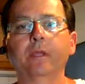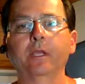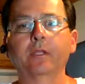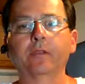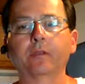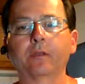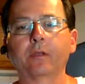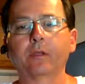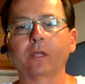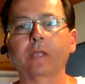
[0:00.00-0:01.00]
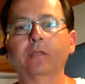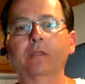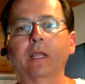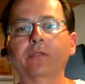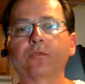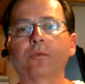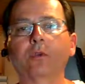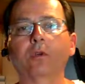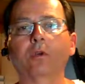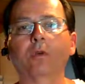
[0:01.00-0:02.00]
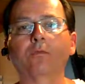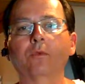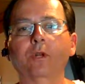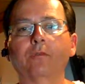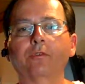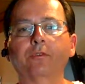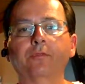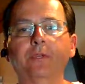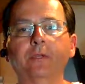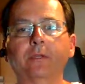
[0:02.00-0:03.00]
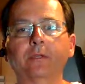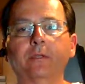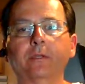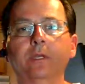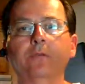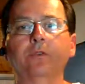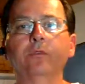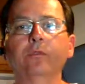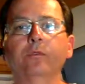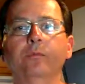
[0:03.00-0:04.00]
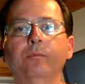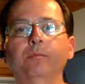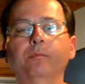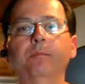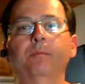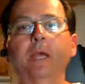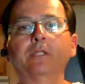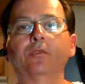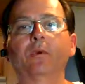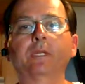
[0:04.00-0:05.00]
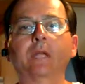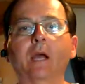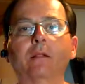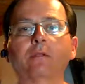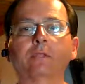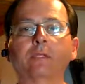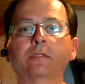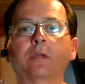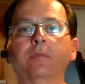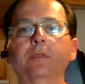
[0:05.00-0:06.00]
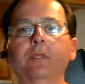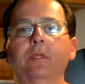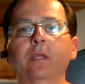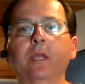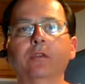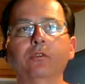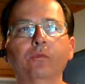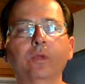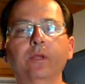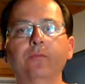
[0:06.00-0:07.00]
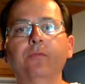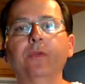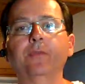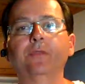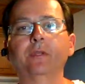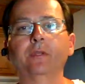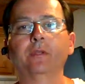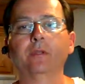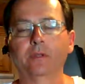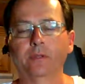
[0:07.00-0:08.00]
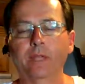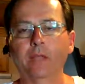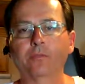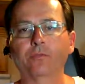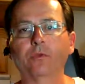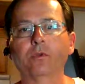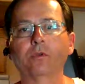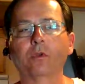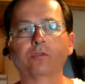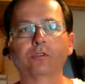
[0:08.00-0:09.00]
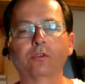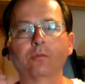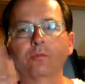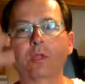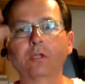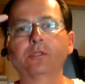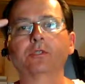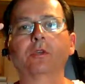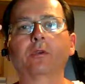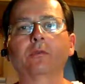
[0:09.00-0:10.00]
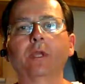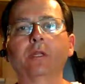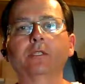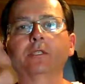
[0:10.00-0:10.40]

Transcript: It's that thrill of whatever you're feeling. If you bet $20 on something and you win 50, that thrill goes to your pleasure zone, and